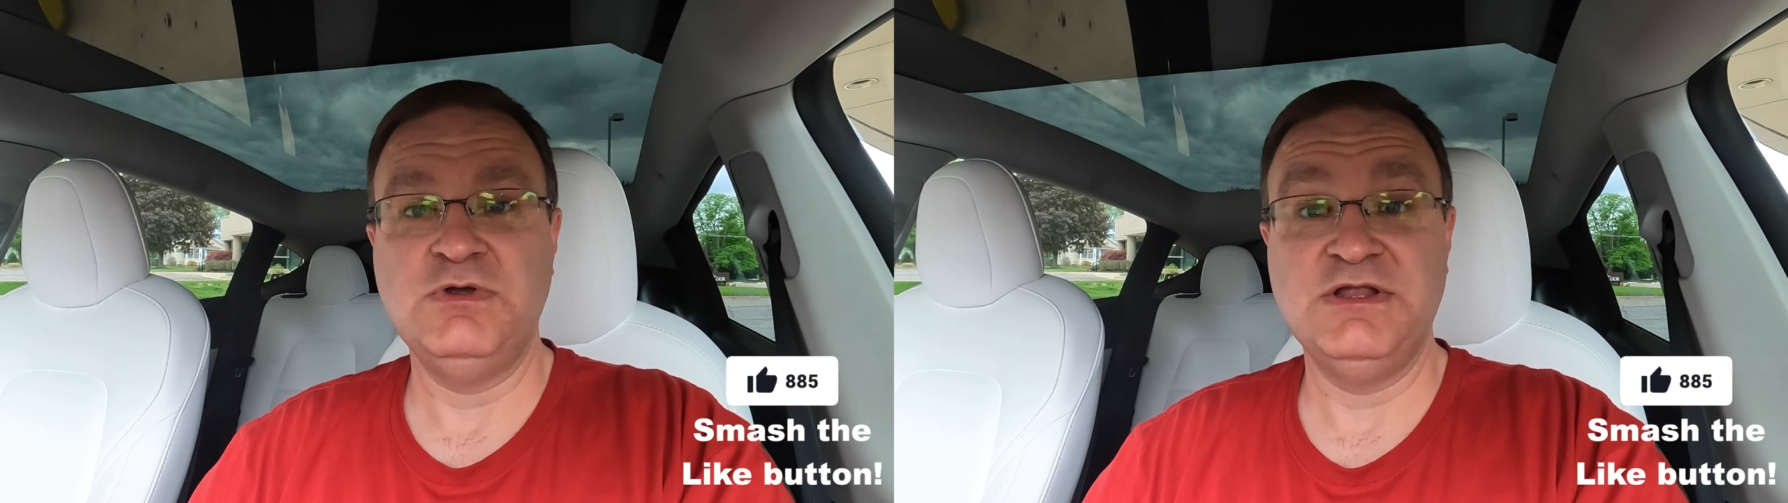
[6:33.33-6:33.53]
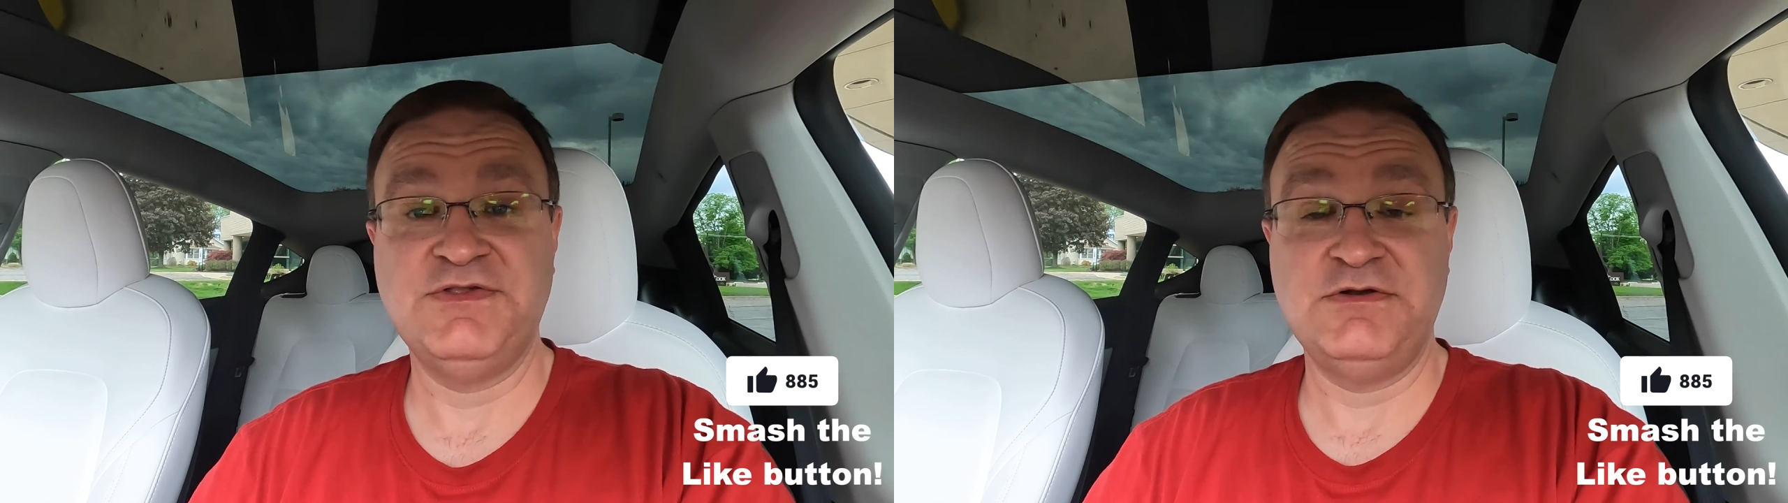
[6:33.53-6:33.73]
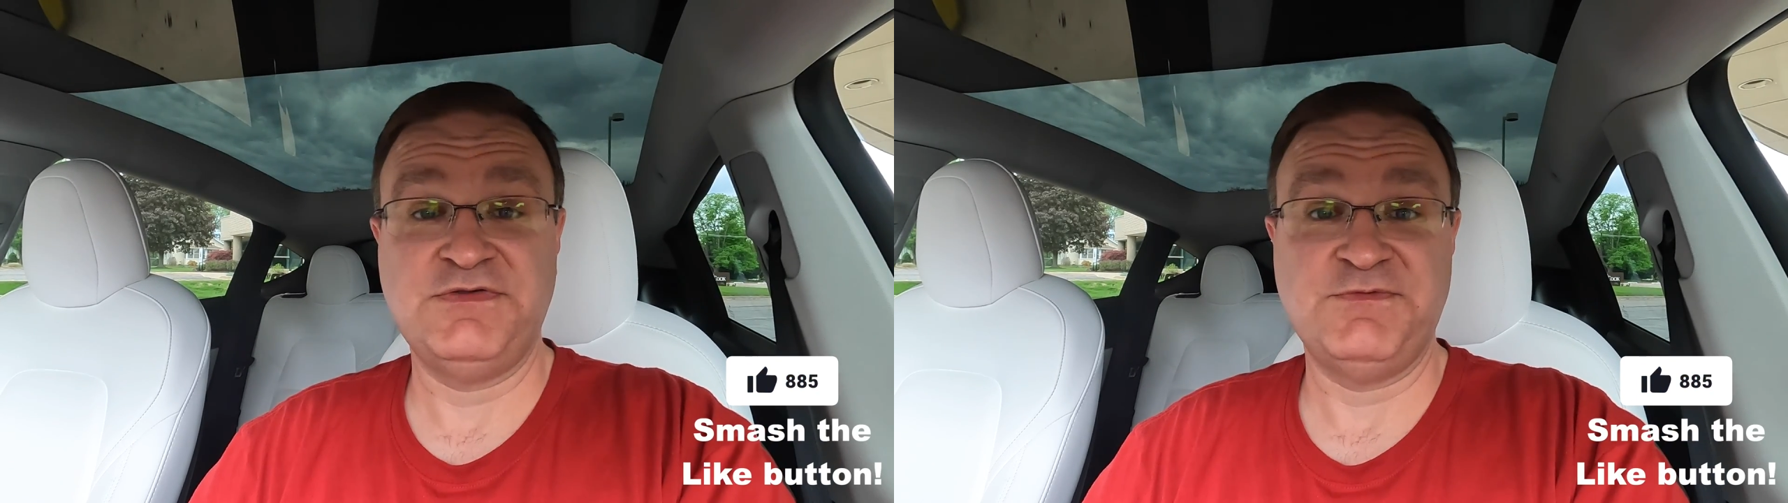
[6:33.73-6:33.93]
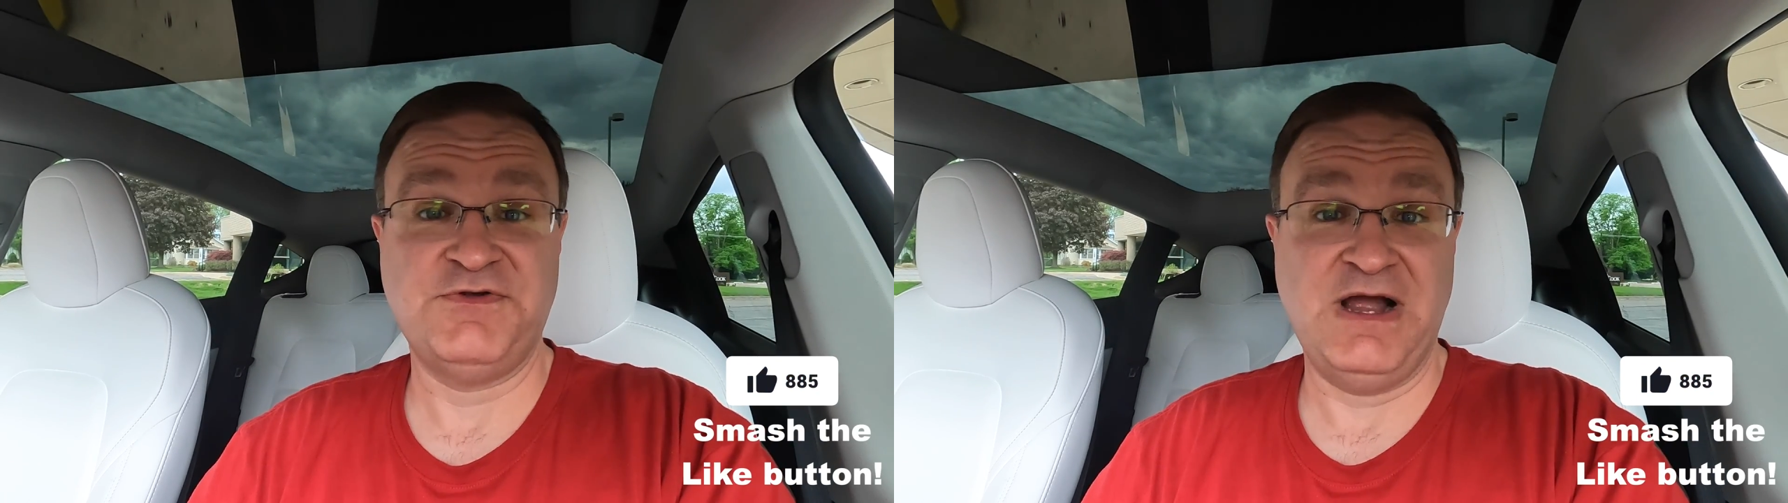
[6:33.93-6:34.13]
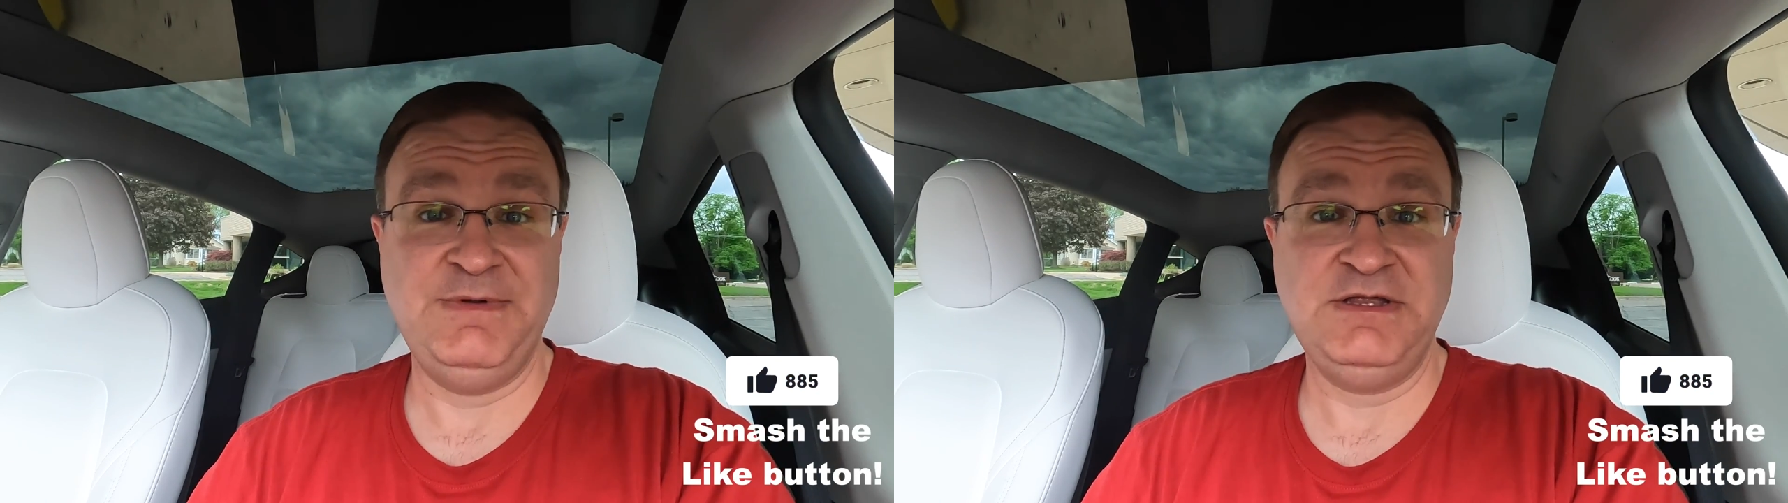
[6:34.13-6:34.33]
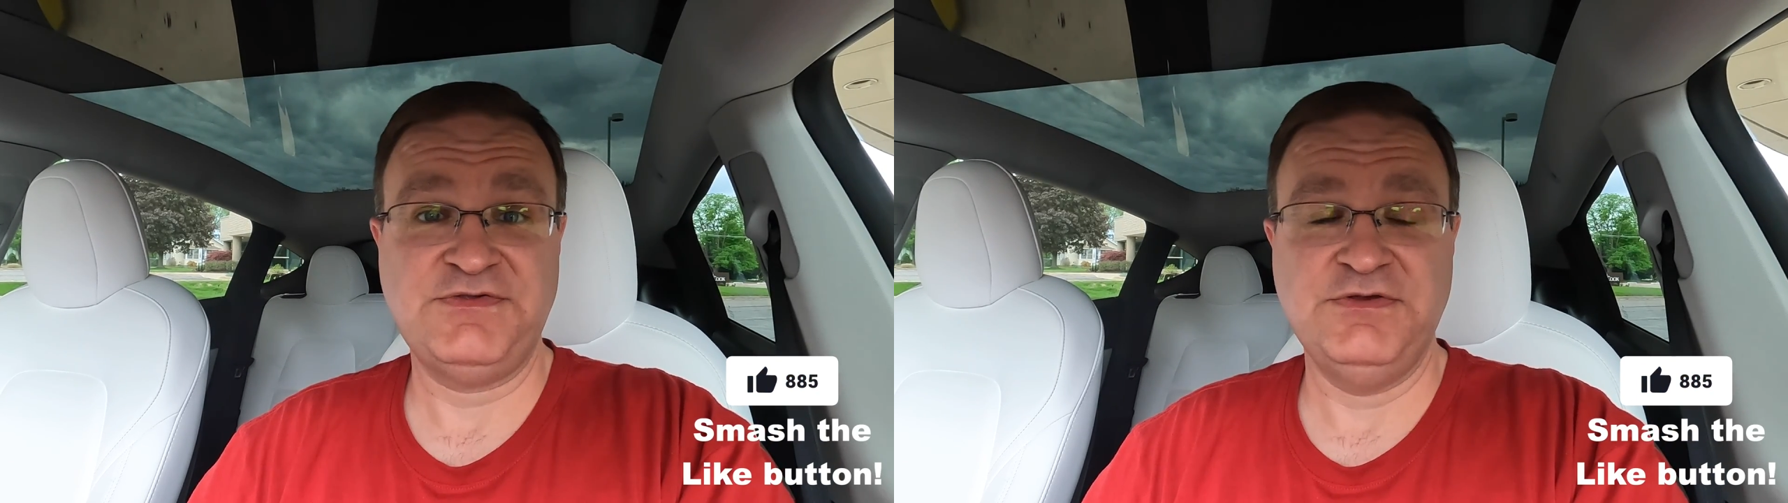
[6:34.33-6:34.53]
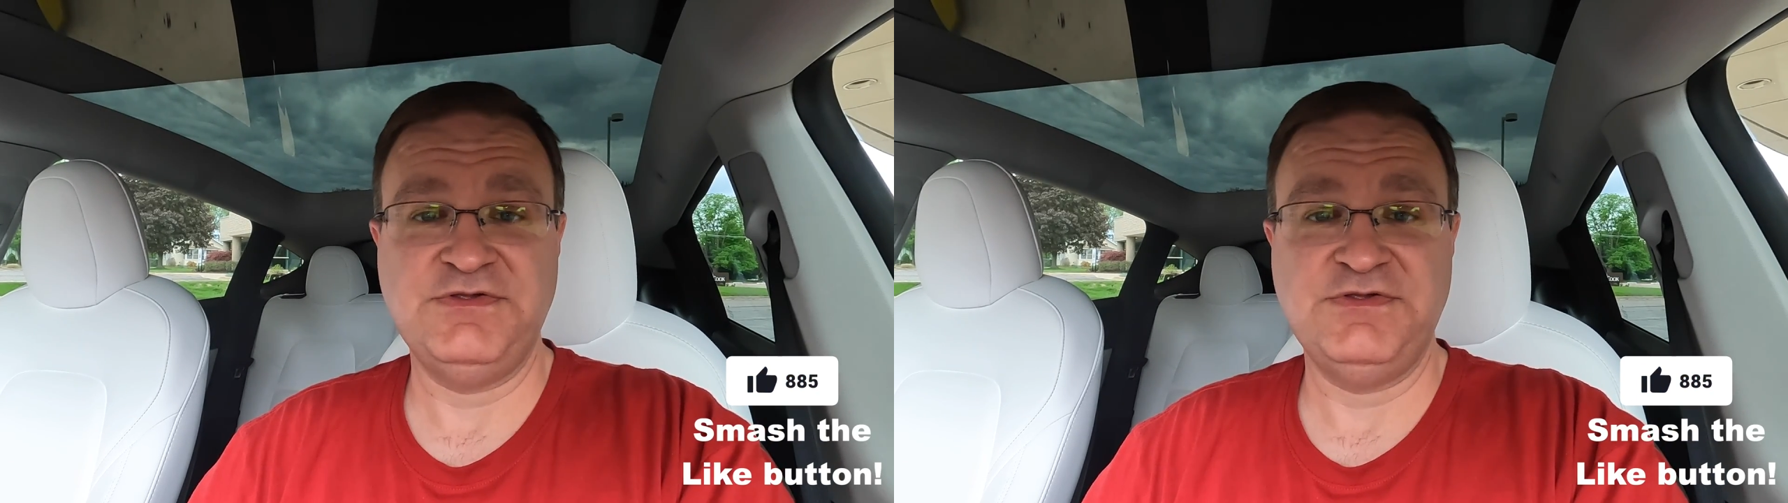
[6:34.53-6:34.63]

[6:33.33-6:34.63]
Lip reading: Consider subscribing so